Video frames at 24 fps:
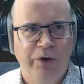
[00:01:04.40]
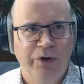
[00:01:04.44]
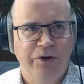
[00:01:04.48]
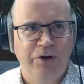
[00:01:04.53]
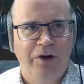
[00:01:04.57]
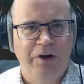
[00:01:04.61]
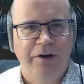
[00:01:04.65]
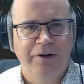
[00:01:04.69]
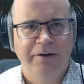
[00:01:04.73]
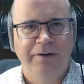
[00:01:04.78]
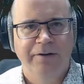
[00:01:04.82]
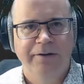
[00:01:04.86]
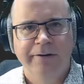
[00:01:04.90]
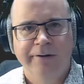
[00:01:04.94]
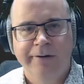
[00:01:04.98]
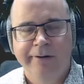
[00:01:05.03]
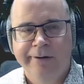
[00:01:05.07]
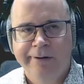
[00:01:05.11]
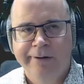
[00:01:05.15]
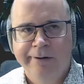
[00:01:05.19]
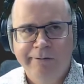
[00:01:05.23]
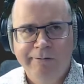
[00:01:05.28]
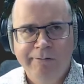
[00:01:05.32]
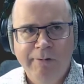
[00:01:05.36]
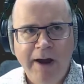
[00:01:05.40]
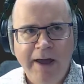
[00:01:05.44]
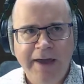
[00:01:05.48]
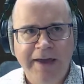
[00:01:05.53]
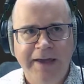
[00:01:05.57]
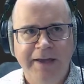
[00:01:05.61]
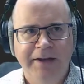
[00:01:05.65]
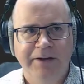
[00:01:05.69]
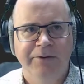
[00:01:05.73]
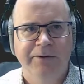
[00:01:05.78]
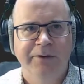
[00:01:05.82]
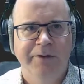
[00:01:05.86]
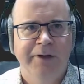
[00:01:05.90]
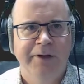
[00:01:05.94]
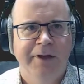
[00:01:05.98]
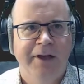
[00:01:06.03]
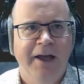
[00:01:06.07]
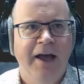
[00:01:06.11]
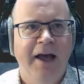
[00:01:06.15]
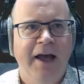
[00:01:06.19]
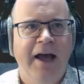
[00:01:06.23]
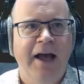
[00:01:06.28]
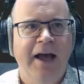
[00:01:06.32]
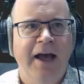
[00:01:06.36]
on. Great!
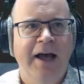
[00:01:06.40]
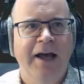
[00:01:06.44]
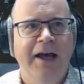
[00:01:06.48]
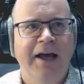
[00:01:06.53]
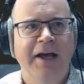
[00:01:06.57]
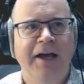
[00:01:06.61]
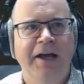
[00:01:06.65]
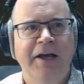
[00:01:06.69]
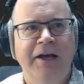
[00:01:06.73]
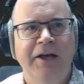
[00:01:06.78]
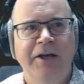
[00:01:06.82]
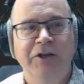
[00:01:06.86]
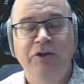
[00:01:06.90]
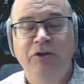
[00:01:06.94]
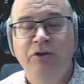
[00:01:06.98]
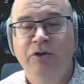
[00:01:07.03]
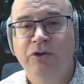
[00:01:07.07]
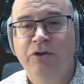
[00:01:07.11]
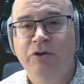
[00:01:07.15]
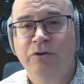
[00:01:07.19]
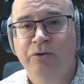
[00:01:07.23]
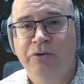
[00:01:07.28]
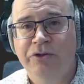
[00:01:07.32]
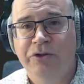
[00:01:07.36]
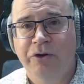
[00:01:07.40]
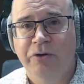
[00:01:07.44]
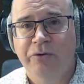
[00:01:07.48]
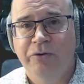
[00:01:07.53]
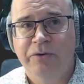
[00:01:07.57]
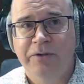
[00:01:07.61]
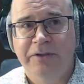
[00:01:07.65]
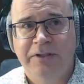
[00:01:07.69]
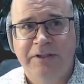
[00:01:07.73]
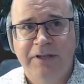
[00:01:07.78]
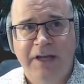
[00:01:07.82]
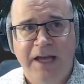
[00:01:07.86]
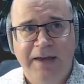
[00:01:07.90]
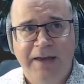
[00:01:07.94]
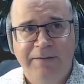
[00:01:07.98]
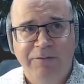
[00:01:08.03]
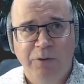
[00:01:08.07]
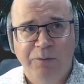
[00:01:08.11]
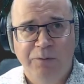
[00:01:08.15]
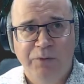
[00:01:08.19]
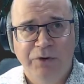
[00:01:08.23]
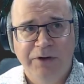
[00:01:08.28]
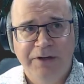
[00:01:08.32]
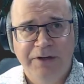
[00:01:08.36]
You can also save
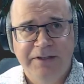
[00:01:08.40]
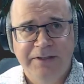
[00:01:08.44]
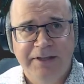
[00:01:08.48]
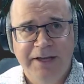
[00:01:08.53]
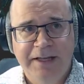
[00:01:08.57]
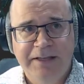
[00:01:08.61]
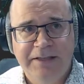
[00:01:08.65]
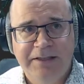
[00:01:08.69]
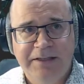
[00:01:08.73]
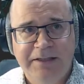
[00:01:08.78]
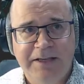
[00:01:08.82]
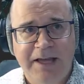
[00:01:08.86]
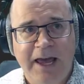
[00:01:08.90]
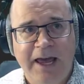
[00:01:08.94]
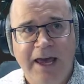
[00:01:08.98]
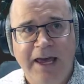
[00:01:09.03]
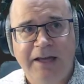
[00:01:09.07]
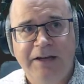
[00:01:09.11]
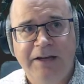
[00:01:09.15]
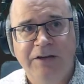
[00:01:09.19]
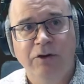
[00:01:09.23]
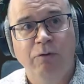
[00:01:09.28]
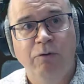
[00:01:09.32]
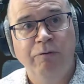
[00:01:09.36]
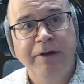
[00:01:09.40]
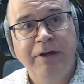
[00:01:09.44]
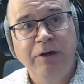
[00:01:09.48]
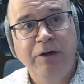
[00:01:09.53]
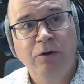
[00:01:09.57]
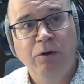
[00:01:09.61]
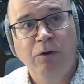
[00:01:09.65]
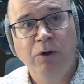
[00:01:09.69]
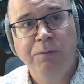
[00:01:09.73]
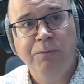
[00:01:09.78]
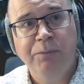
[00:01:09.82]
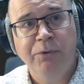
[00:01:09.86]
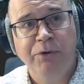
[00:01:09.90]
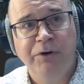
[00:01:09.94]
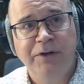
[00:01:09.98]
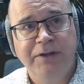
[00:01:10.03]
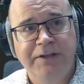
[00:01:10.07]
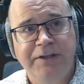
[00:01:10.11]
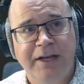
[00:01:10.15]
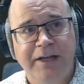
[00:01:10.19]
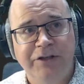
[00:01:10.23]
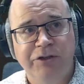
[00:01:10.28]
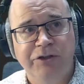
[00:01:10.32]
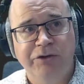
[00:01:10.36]
your presets and recall
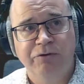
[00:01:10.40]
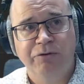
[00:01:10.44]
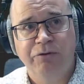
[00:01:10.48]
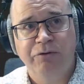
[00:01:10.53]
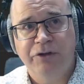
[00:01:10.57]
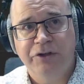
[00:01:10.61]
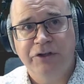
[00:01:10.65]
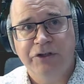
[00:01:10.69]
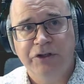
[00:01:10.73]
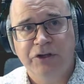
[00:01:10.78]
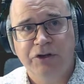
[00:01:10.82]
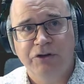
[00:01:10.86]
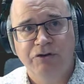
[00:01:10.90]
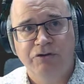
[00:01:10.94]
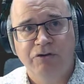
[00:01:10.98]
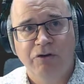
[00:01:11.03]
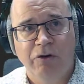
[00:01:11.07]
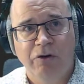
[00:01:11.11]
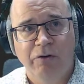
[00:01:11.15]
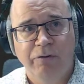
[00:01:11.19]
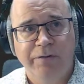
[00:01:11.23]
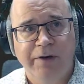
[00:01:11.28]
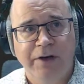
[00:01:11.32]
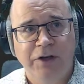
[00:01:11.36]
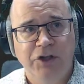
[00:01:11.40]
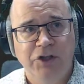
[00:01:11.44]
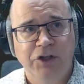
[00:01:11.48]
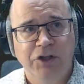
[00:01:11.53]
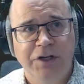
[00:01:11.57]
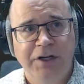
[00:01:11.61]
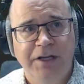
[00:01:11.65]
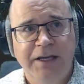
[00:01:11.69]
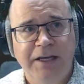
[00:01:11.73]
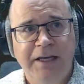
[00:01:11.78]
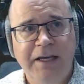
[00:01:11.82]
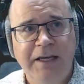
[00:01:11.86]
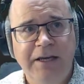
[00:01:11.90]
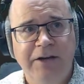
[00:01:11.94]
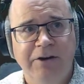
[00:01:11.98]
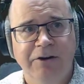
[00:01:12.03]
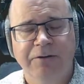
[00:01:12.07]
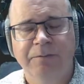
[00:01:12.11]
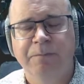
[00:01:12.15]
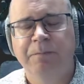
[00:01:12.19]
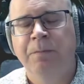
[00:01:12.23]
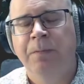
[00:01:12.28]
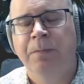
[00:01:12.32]
presets through this control function here.